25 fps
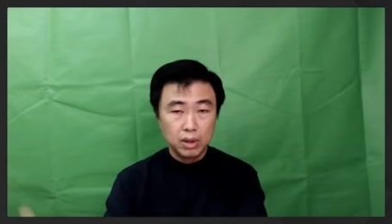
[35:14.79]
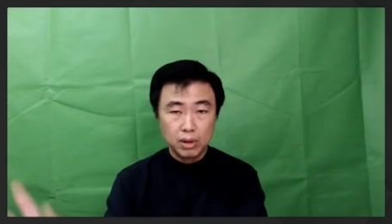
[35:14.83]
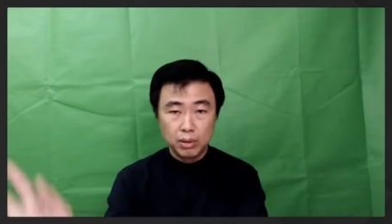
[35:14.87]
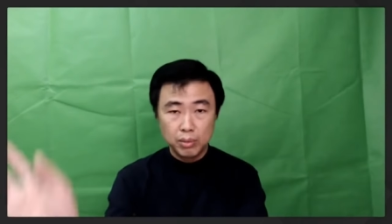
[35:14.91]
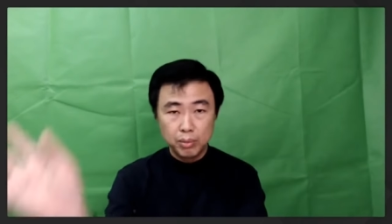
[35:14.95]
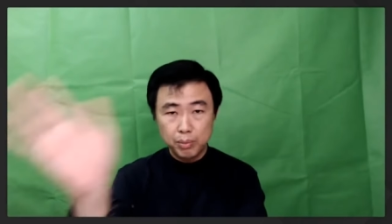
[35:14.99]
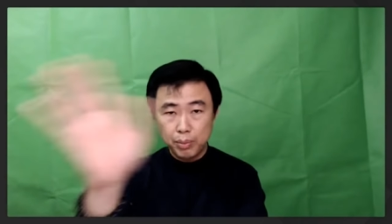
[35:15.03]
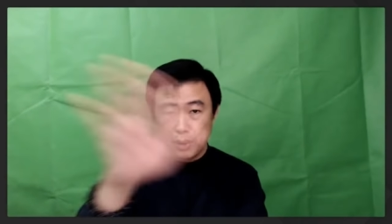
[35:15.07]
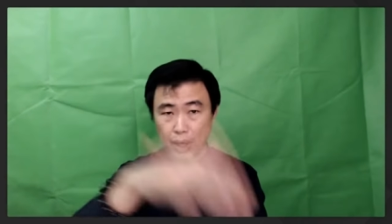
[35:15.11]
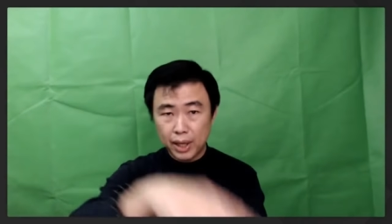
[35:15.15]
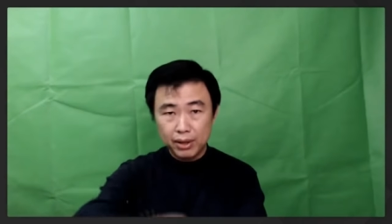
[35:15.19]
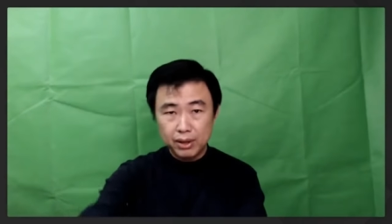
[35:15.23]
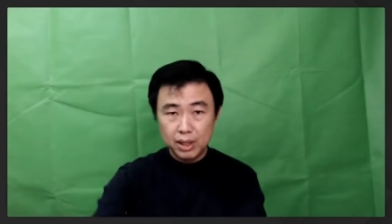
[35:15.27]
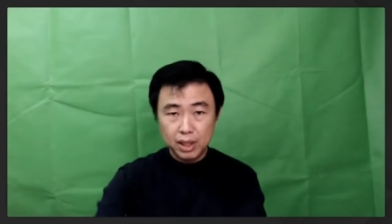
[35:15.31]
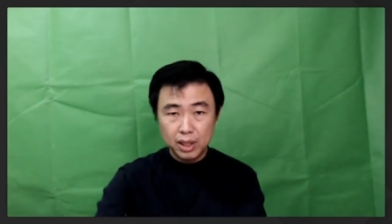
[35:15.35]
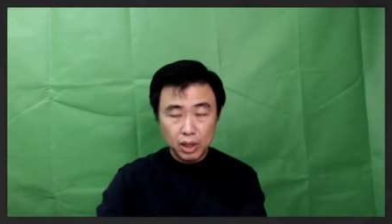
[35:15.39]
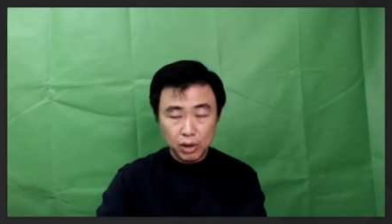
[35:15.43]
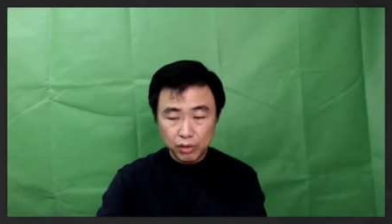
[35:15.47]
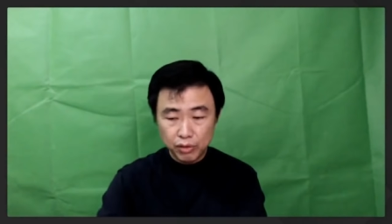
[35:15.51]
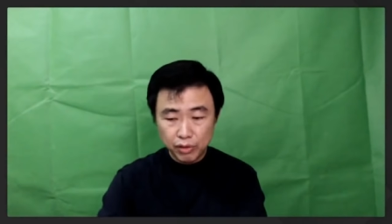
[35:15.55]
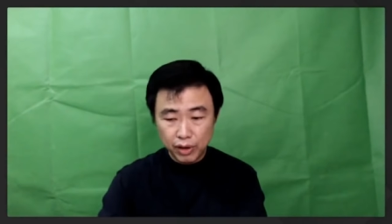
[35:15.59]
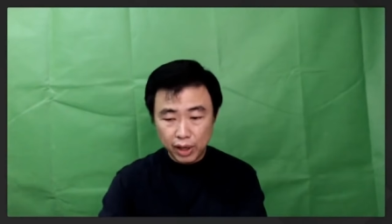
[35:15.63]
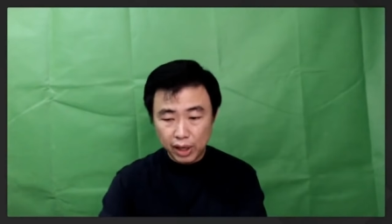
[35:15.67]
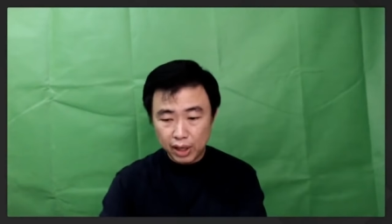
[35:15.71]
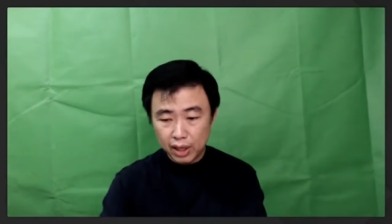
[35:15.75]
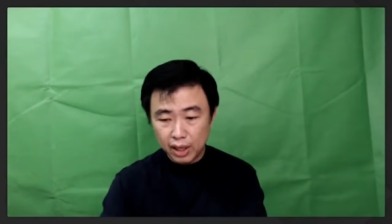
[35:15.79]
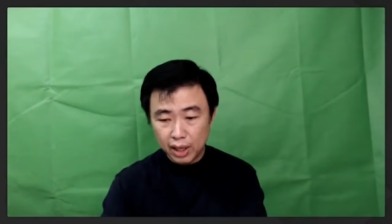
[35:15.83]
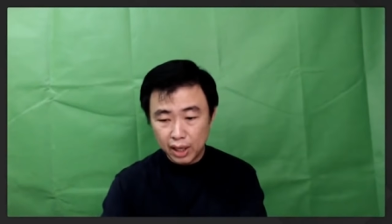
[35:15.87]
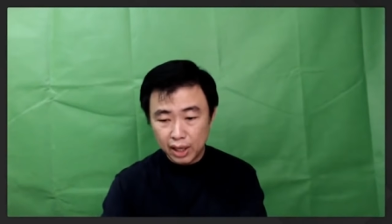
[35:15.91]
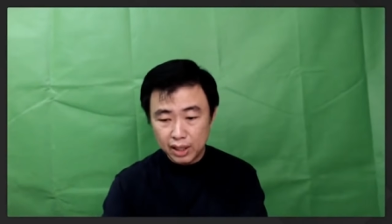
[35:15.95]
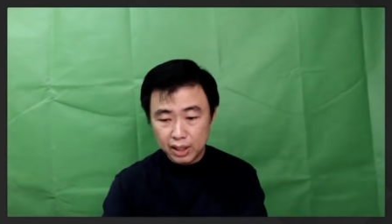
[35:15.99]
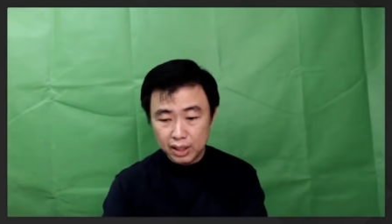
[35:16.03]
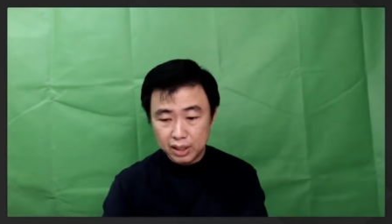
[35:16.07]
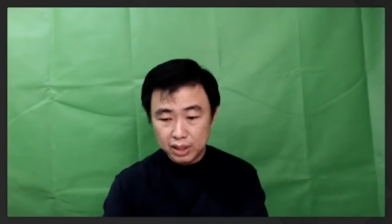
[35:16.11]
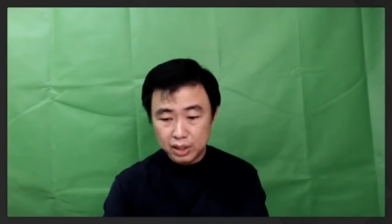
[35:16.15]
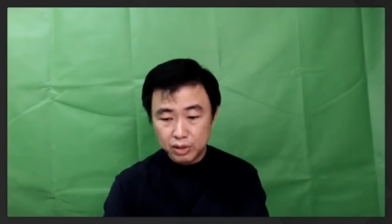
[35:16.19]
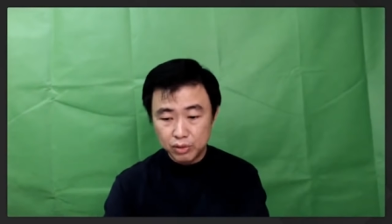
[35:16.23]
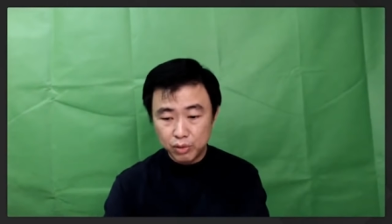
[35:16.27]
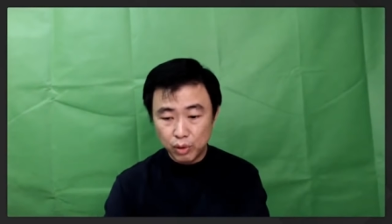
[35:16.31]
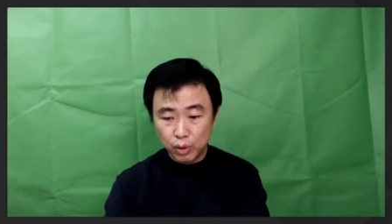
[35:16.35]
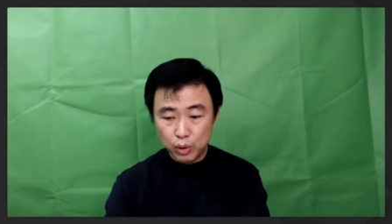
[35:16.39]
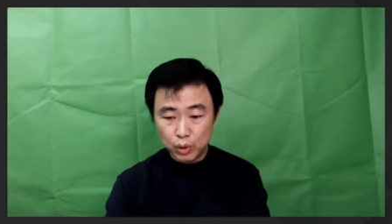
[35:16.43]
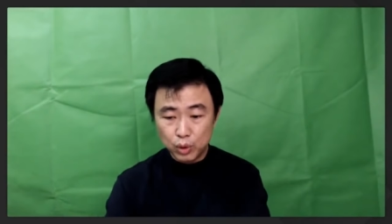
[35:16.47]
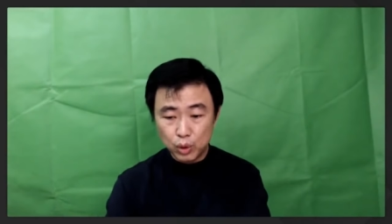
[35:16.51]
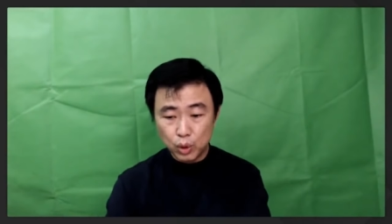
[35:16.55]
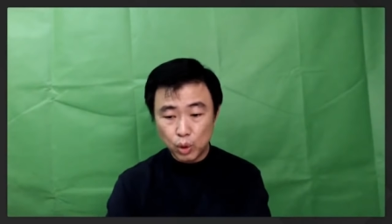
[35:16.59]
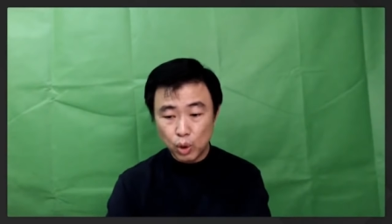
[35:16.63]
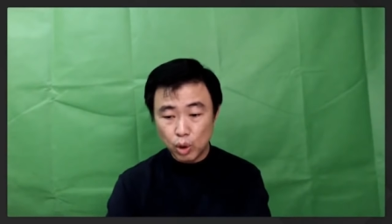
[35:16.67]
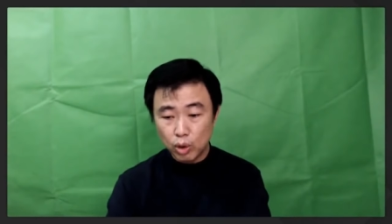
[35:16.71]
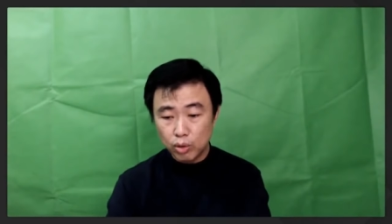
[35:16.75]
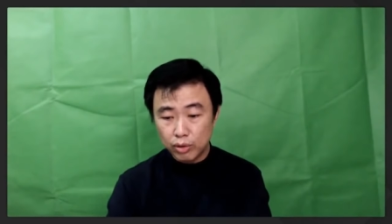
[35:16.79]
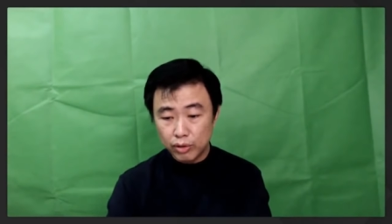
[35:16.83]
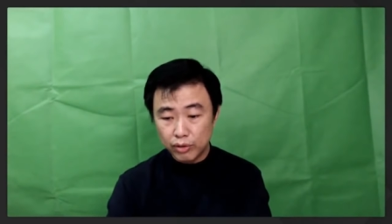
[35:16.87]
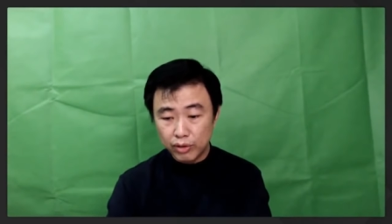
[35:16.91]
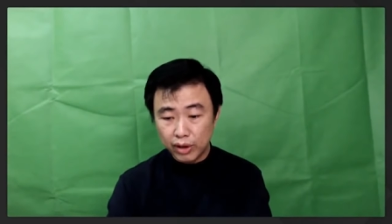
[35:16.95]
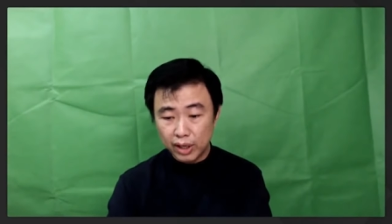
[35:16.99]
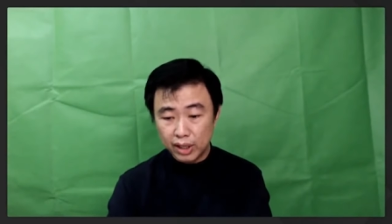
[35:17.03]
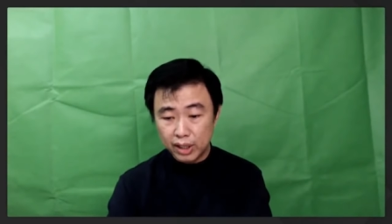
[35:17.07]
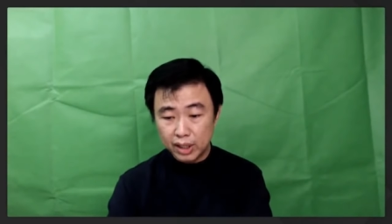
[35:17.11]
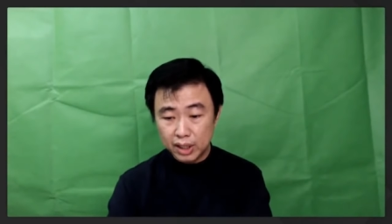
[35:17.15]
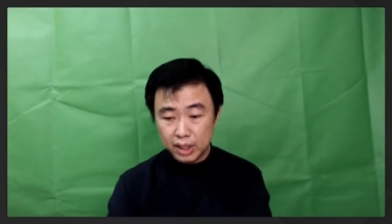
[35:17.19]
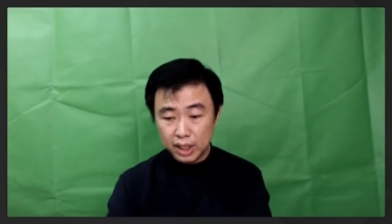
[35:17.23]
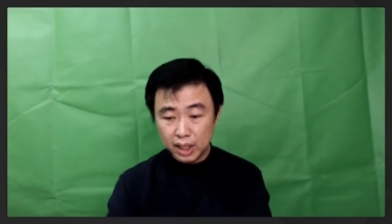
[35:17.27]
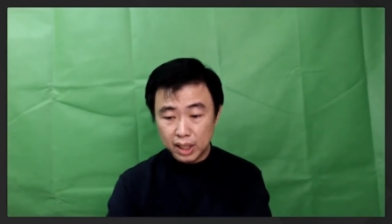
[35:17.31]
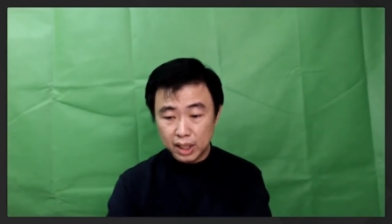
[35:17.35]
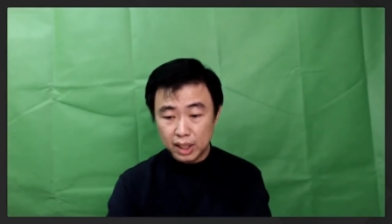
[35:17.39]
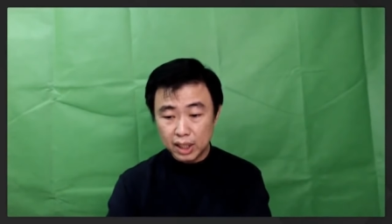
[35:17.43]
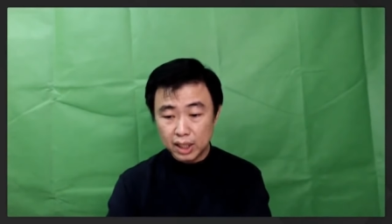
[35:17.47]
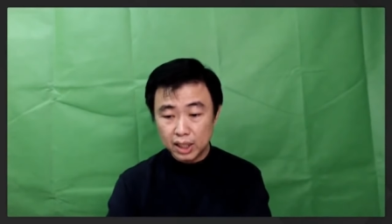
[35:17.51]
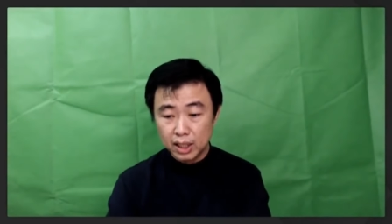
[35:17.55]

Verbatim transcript: plenty of energy for you to cope with anything.